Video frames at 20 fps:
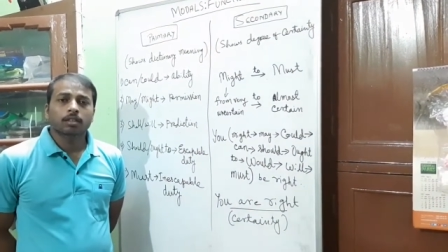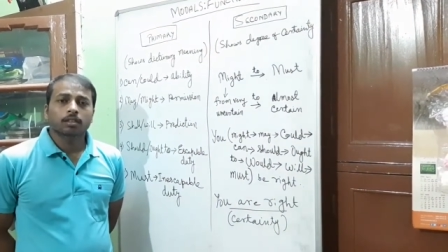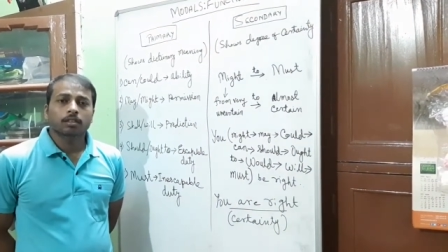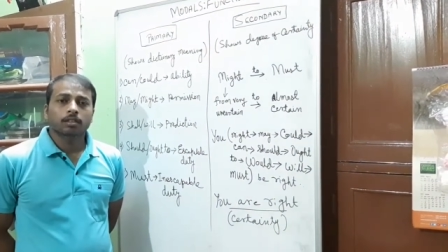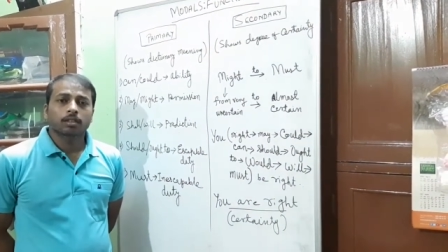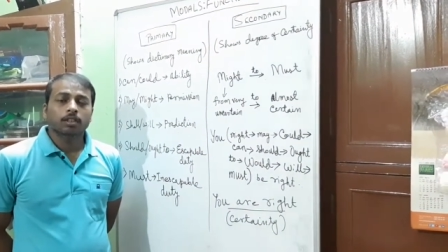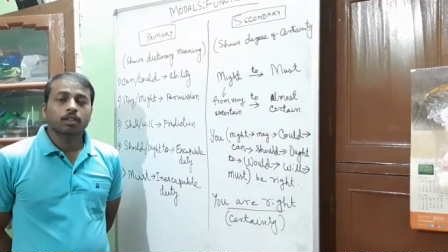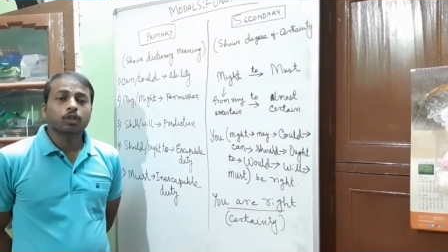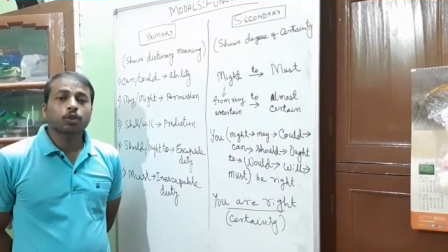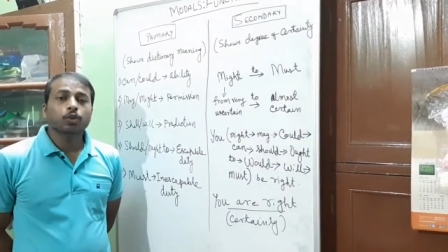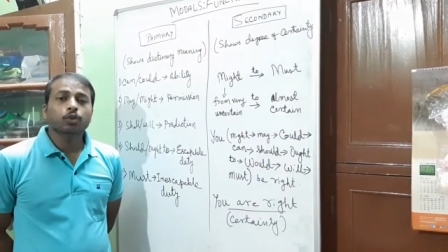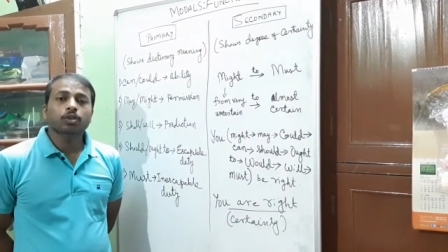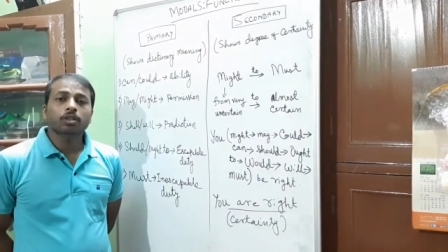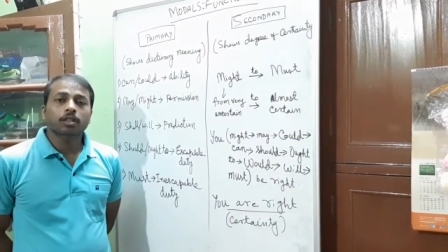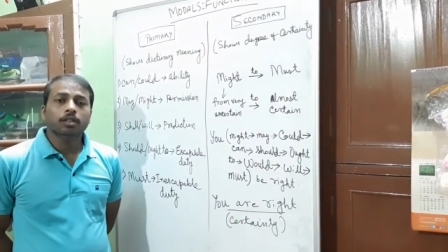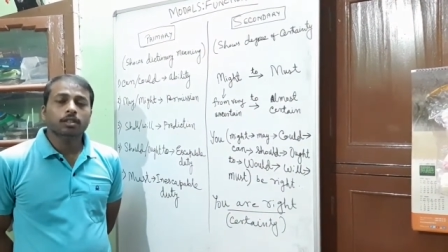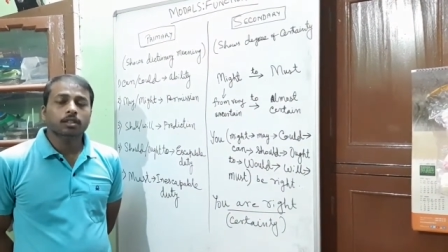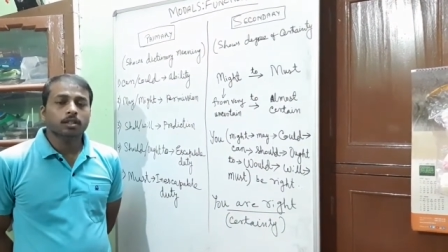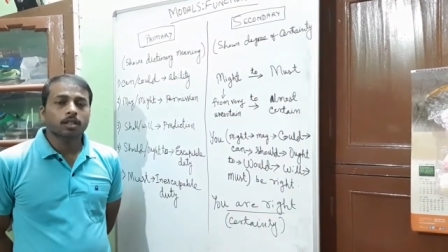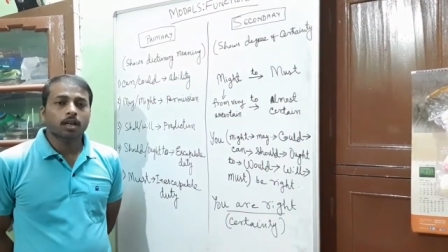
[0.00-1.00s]
the
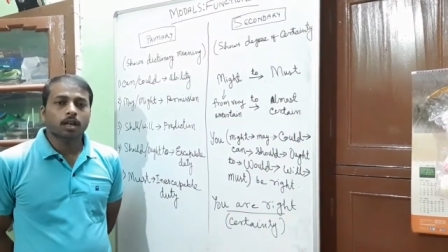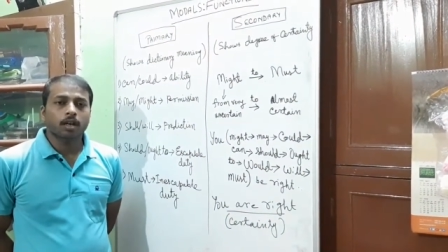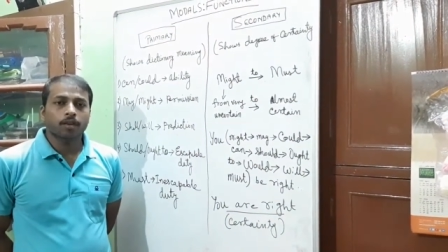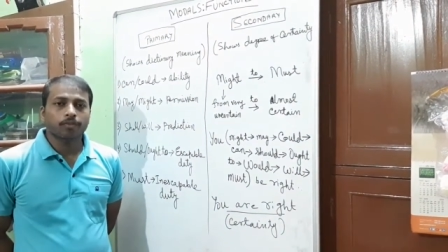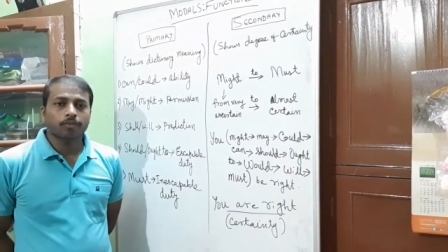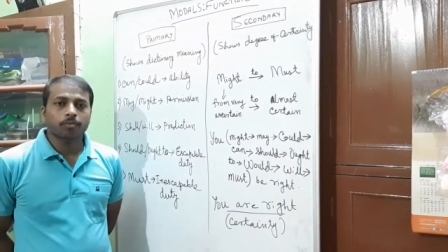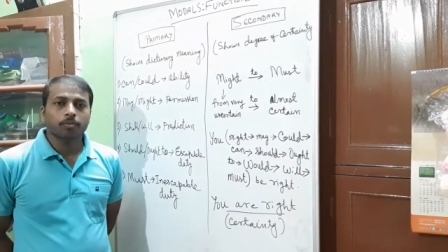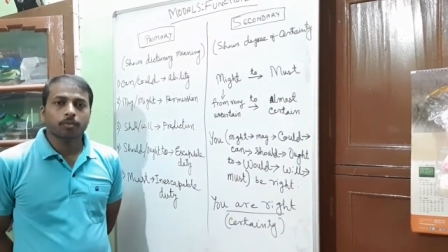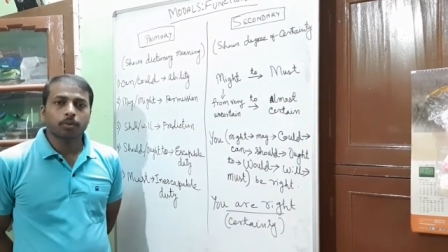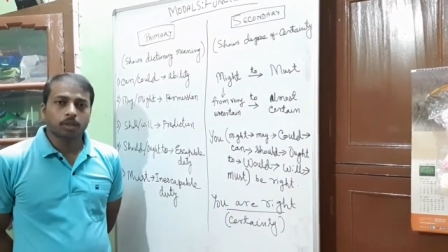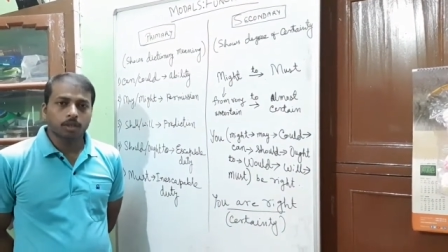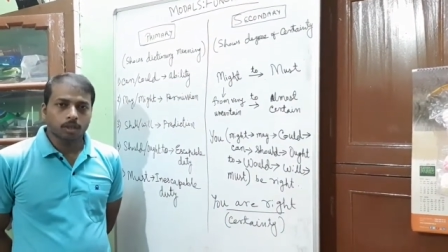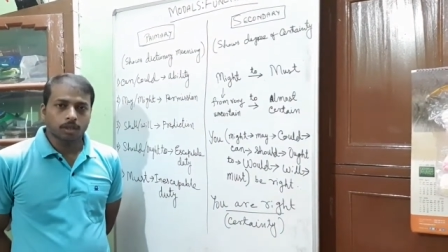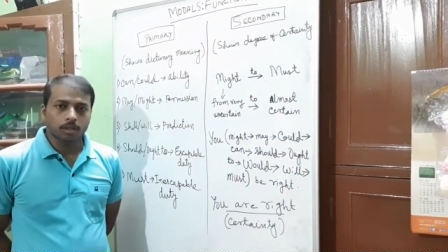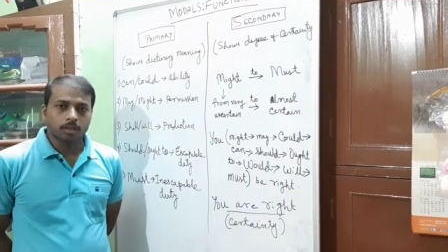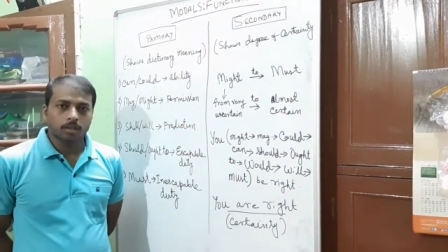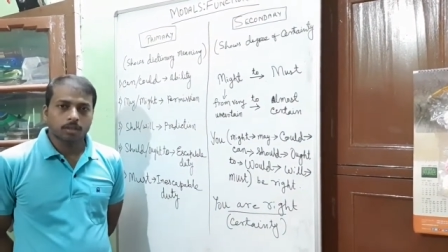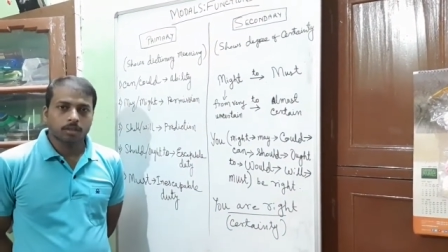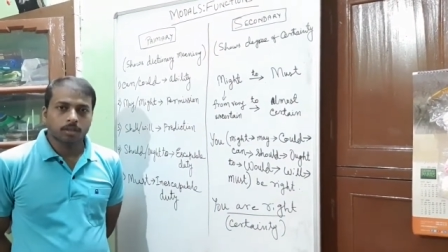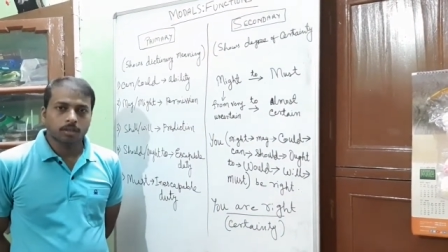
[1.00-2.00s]
uses of
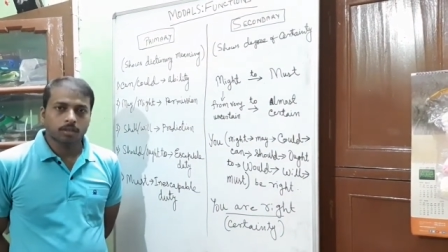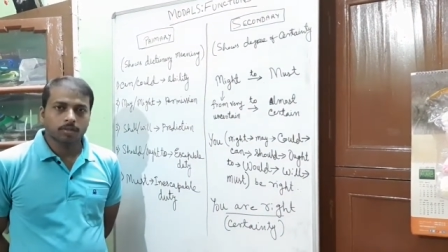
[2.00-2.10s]
modals.